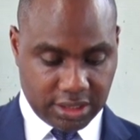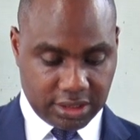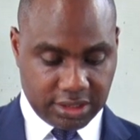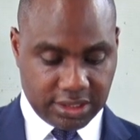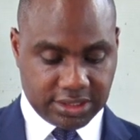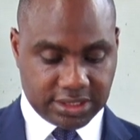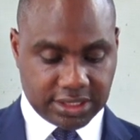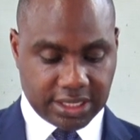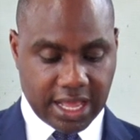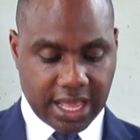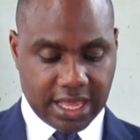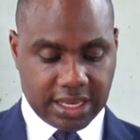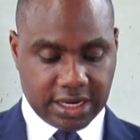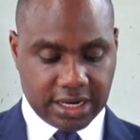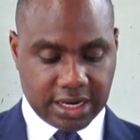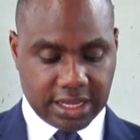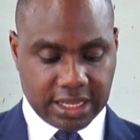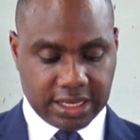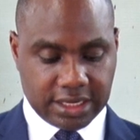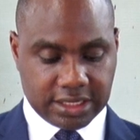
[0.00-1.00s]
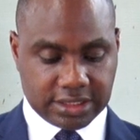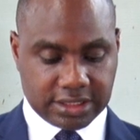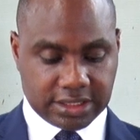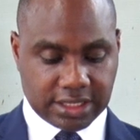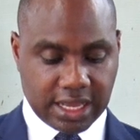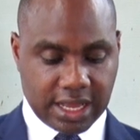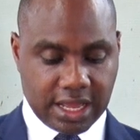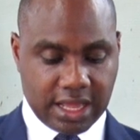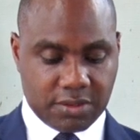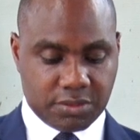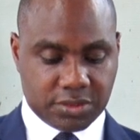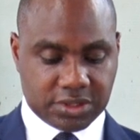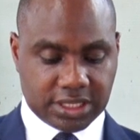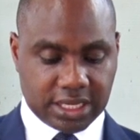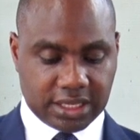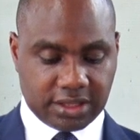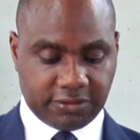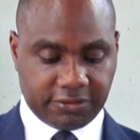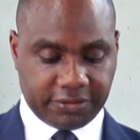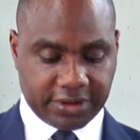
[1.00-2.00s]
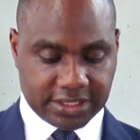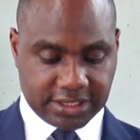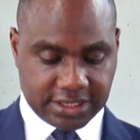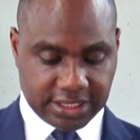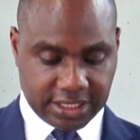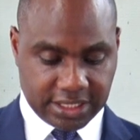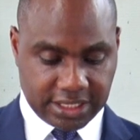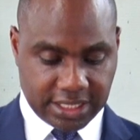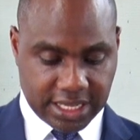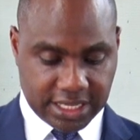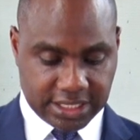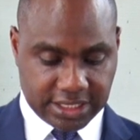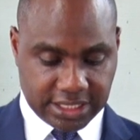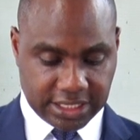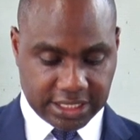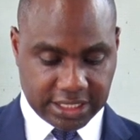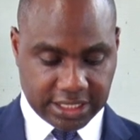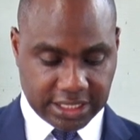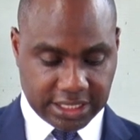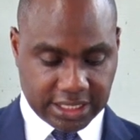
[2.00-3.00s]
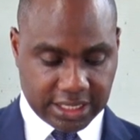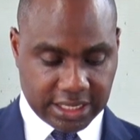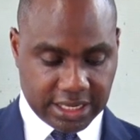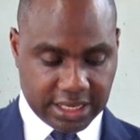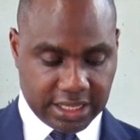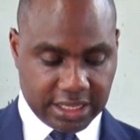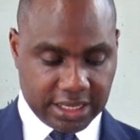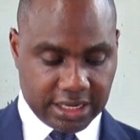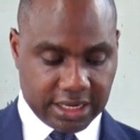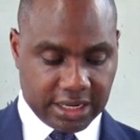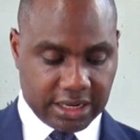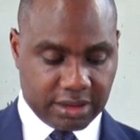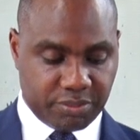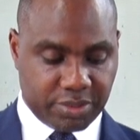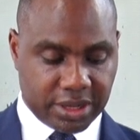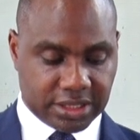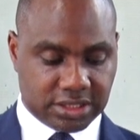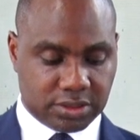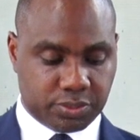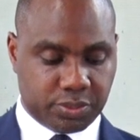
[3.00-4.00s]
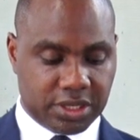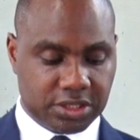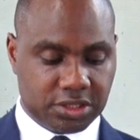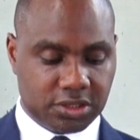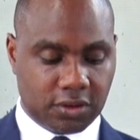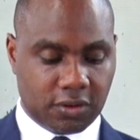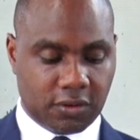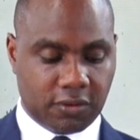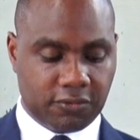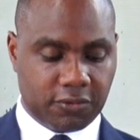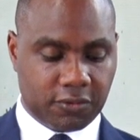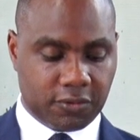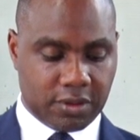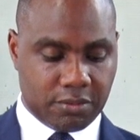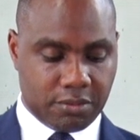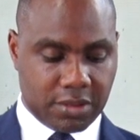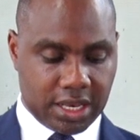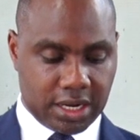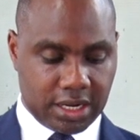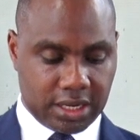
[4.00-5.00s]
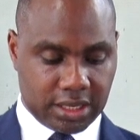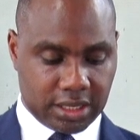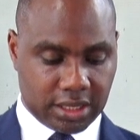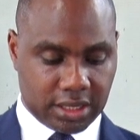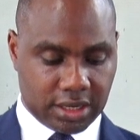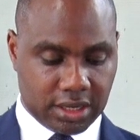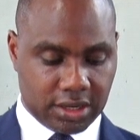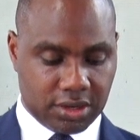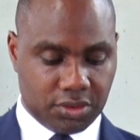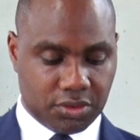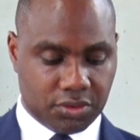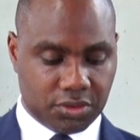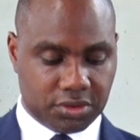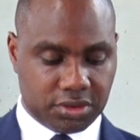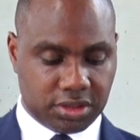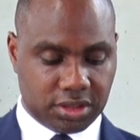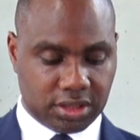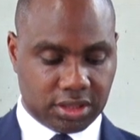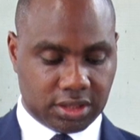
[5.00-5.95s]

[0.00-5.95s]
These guidelines aim at facilitating the participation of women, youth,